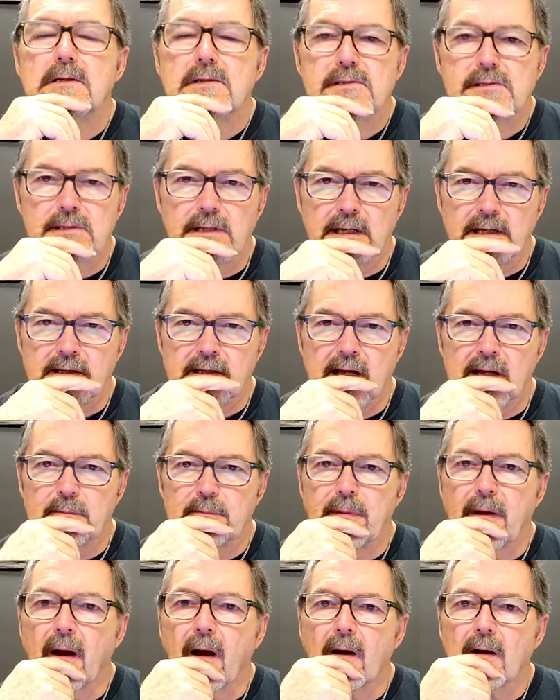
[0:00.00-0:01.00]
saying
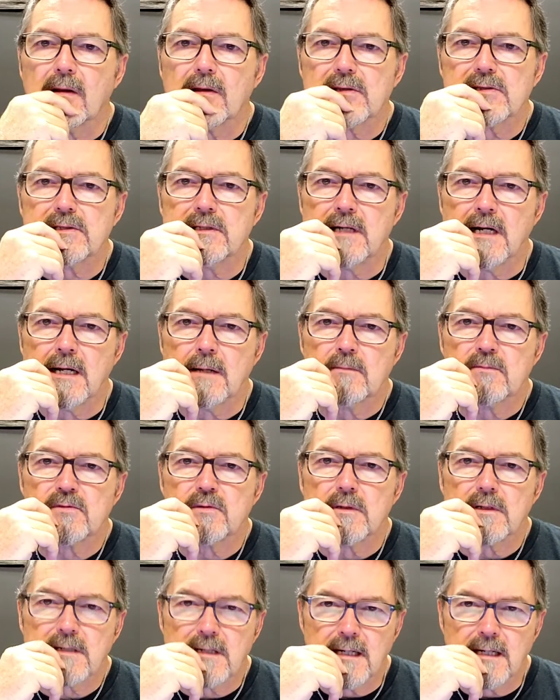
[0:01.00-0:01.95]
that perilous times will